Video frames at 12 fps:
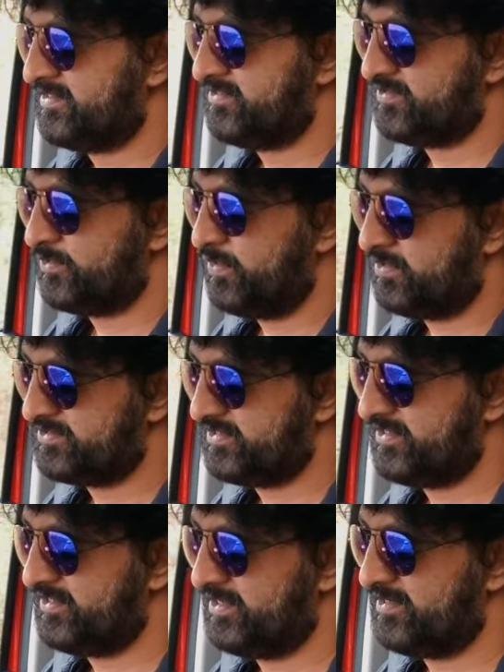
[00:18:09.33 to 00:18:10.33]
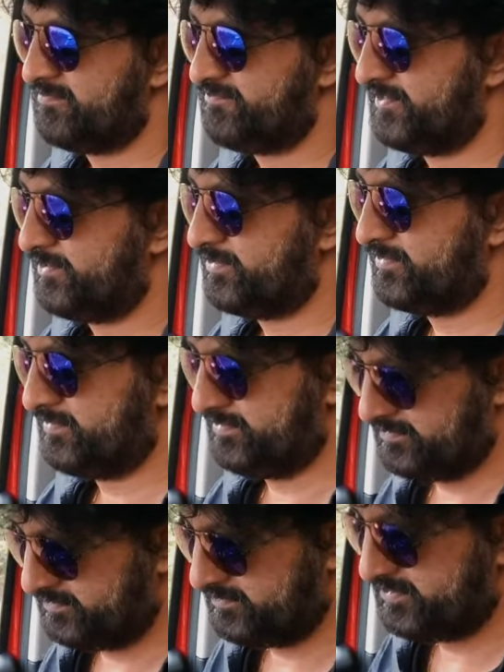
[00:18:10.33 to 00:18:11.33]
then there's a glossy uh, feel,
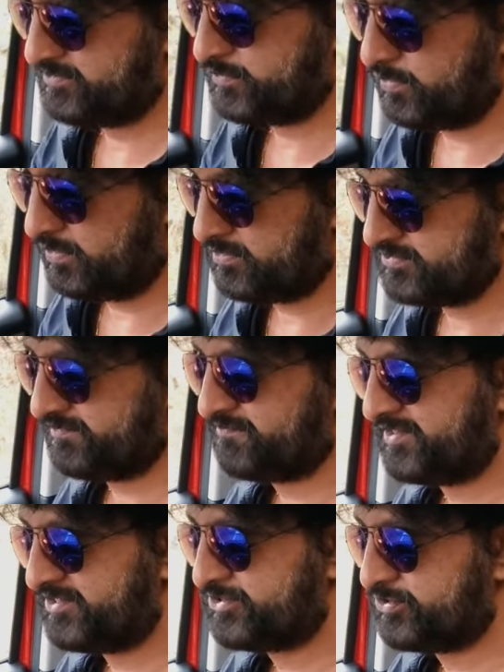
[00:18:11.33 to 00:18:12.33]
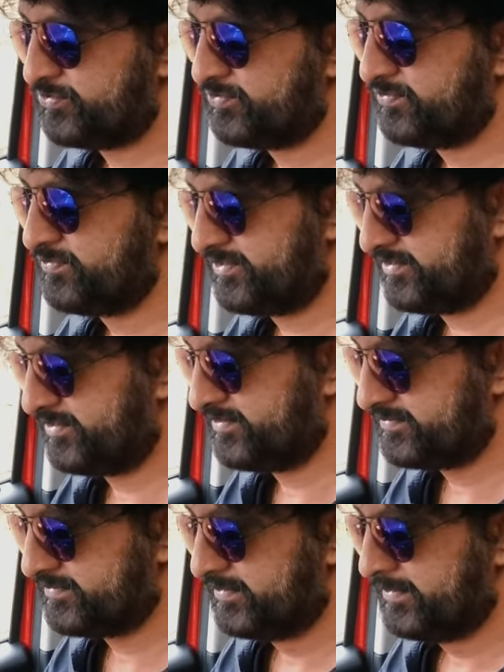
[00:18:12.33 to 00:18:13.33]
uh, there's a glossy finish too in
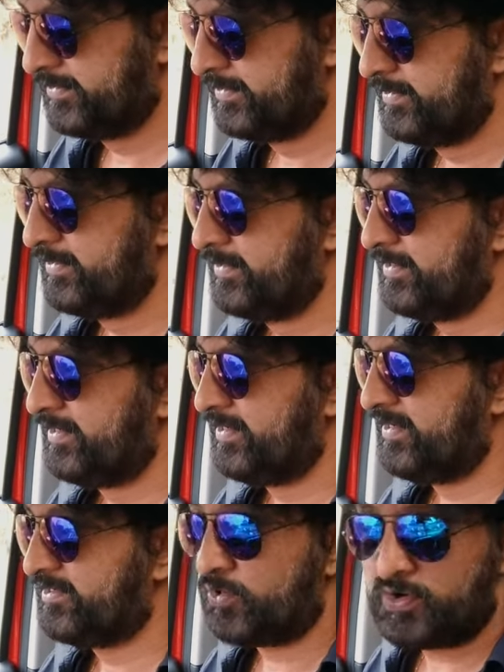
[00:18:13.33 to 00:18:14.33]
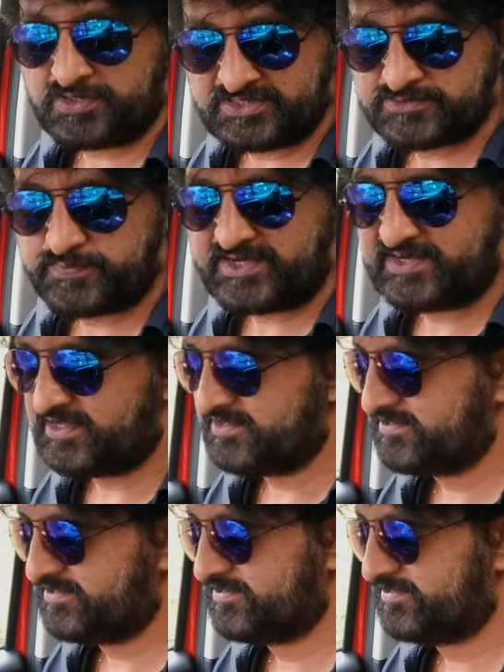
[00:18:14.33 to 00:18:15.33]
this. And the horn is very
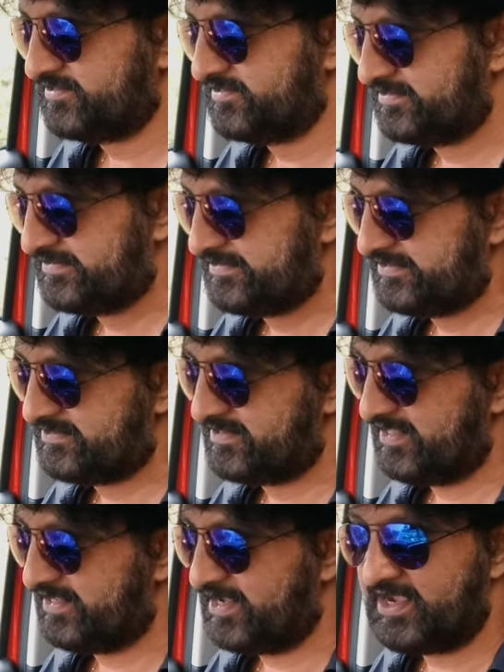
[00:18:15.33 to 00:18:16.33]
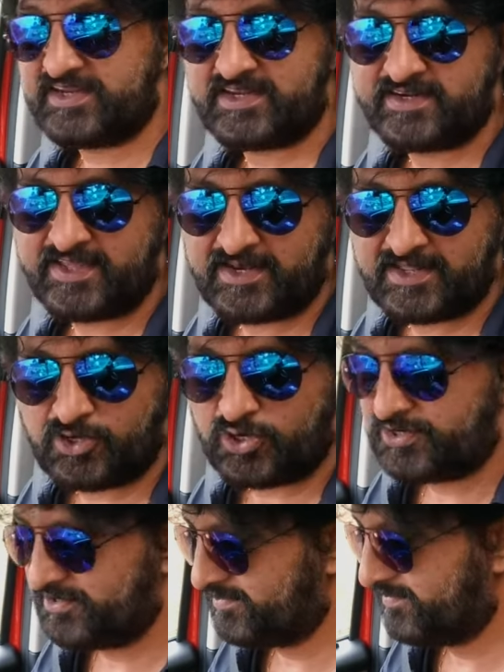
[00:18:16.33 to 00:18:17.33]
nice. It's like a high-end Hella
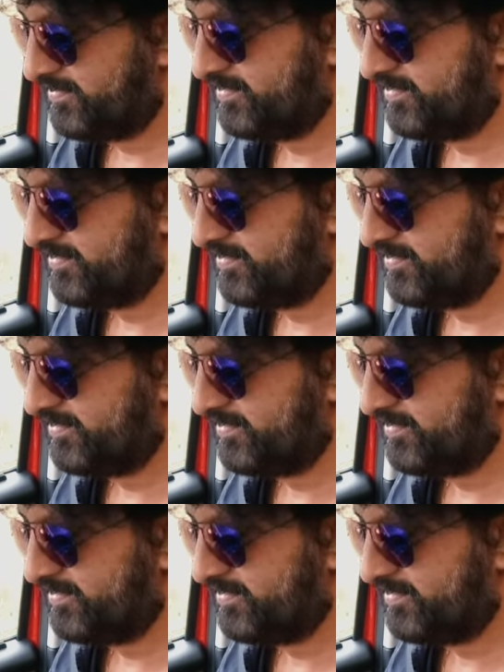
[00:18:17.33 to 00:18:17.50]
horn.